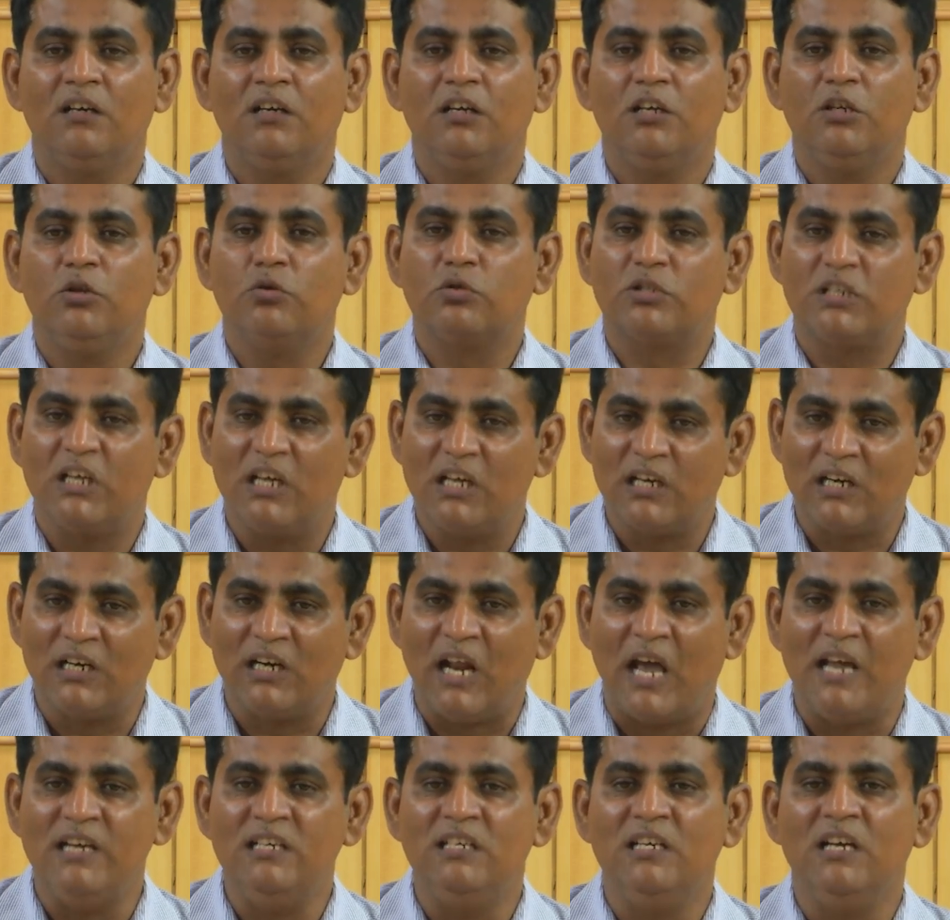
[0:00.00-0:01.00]
an
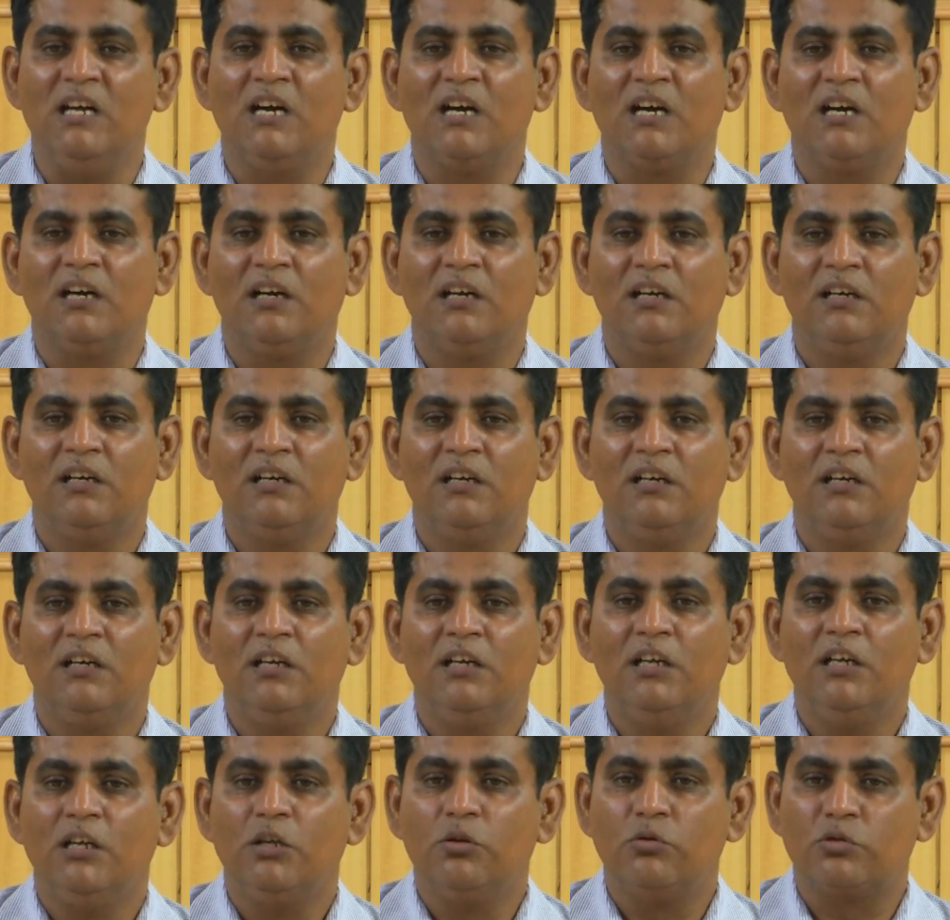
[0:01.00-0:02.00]
idea,
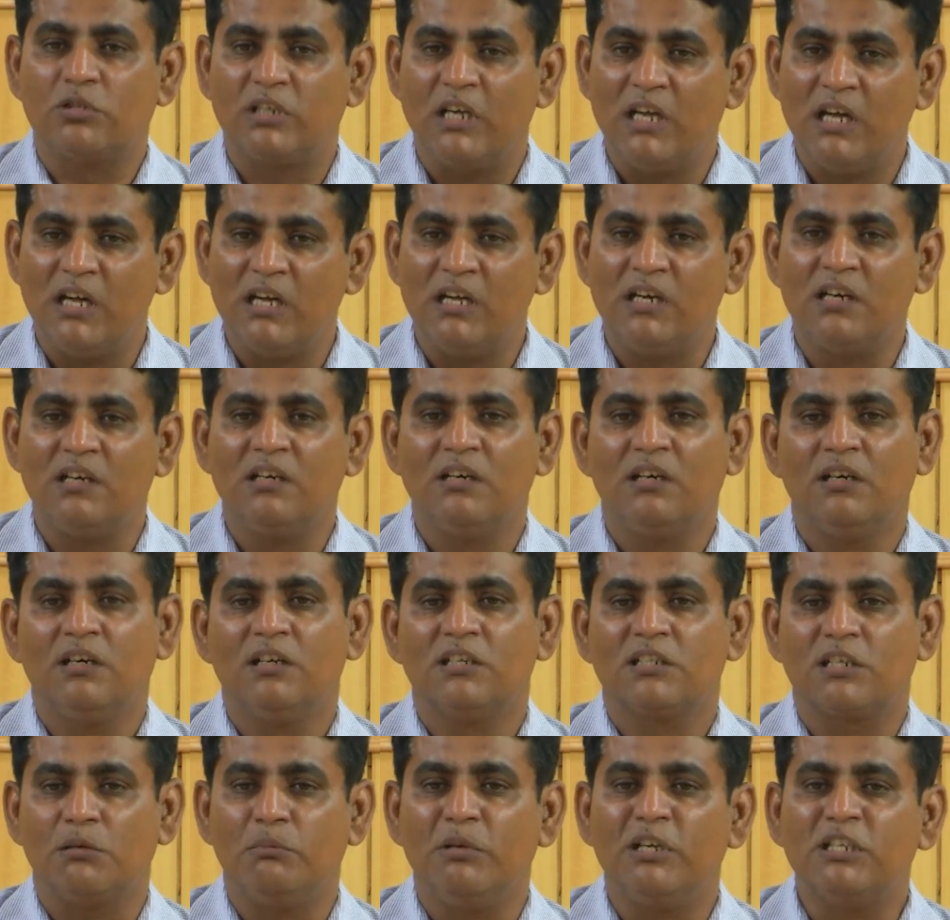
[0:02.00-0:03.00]
you share
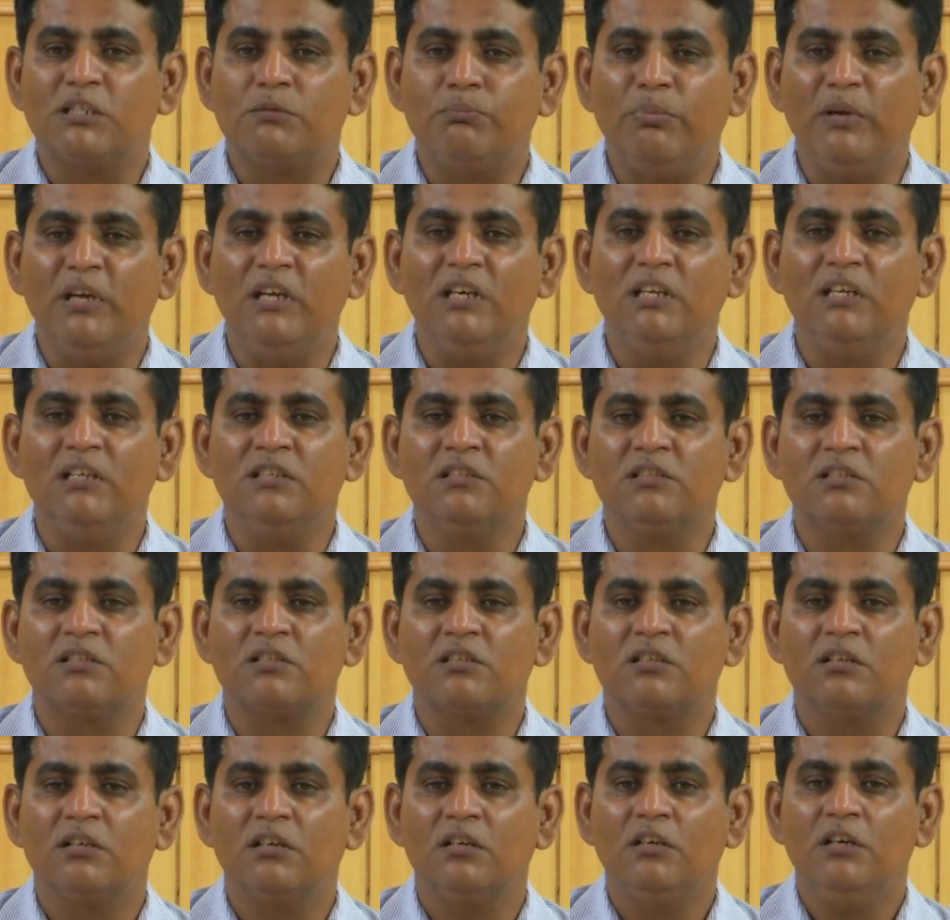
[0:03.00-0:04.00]
some
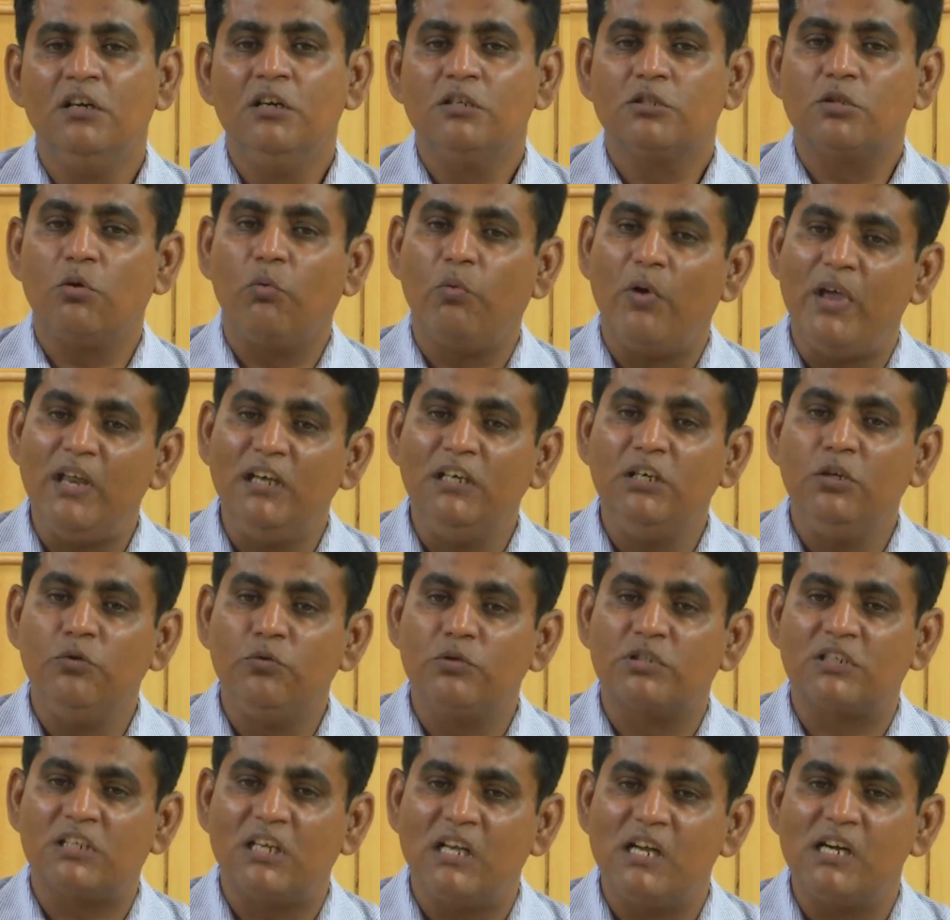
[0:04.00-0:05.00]
experience. So, when you
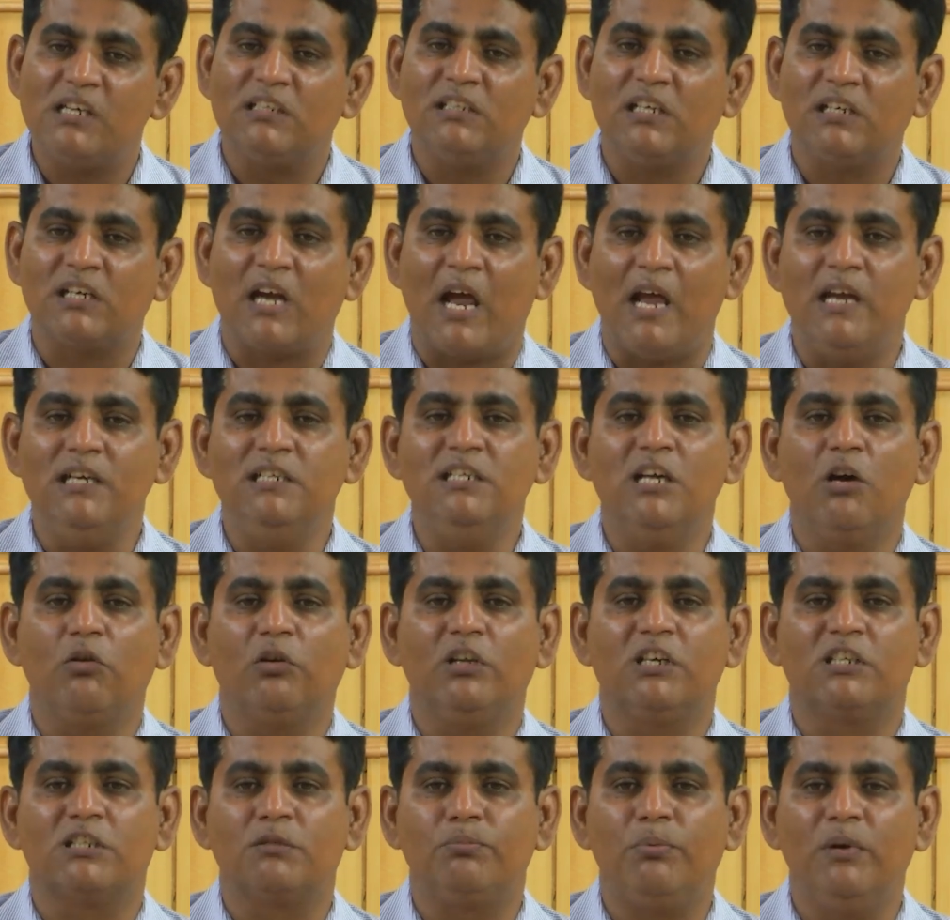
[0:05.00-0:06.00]
share that idea or
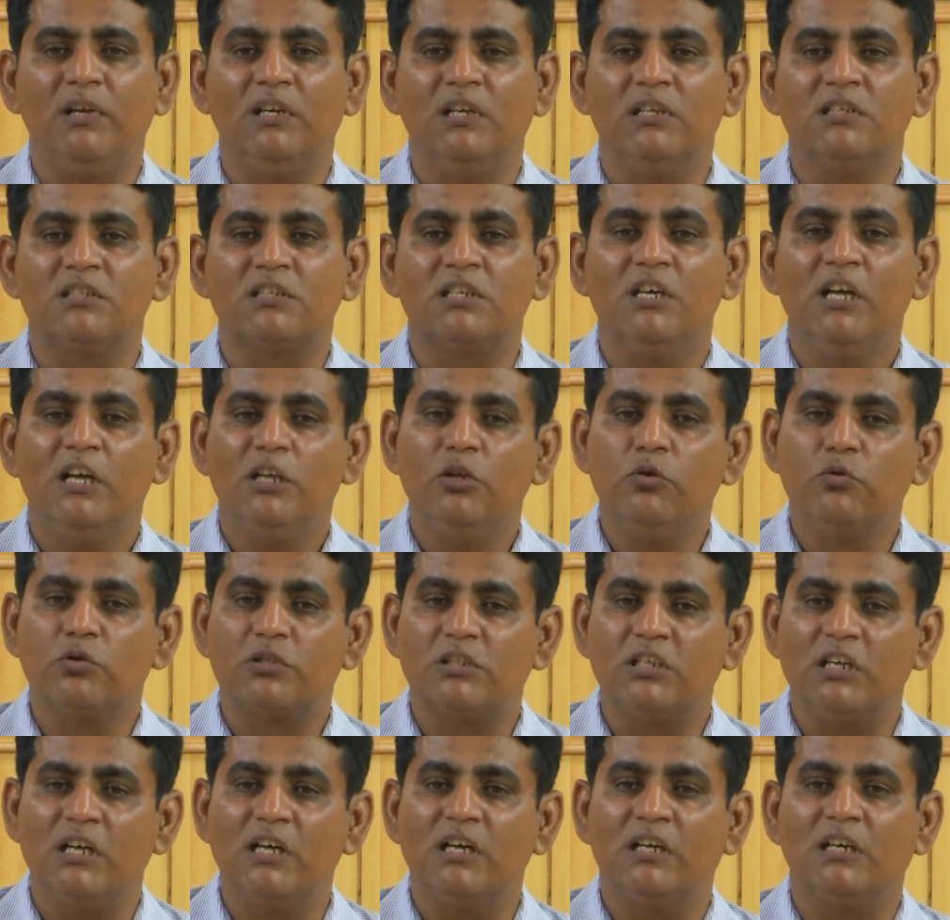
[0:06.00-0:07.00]
experience, you
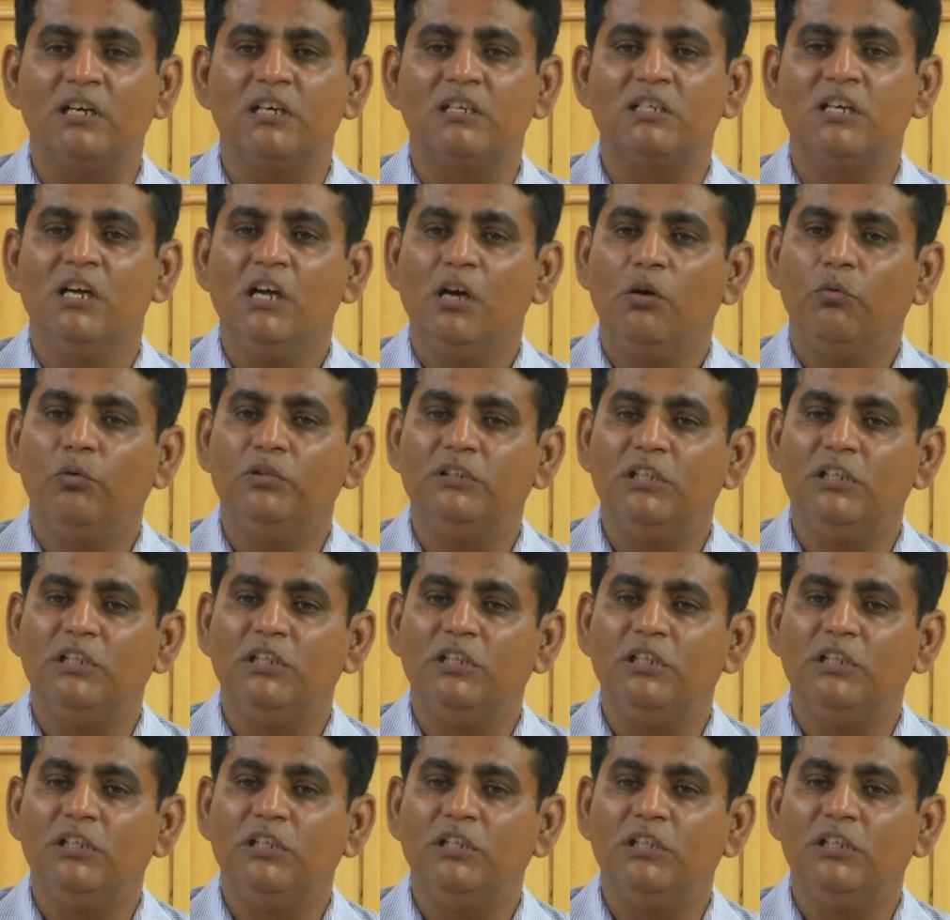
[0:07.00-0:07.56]
share it with